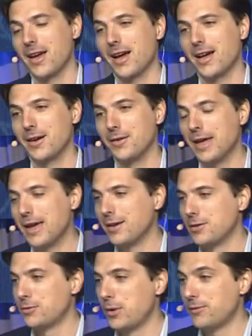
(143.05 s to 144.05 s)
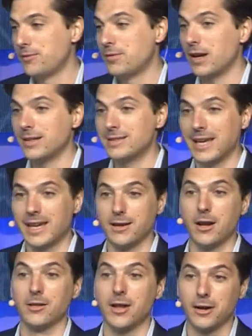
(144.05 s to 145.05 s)
and we've taken
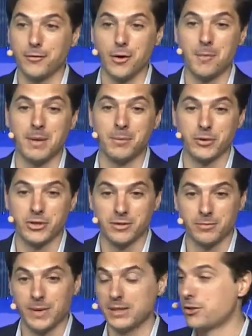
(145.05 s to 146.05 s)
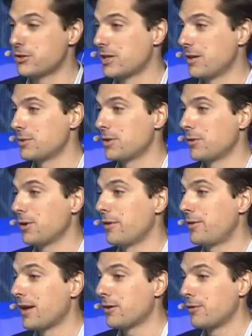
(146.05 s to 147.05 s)
a lot of your mentorship, so I want
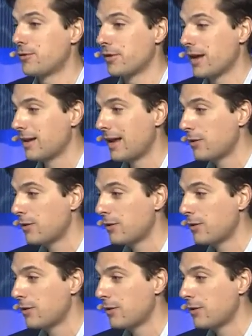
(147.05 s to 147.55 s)
to thank you for that.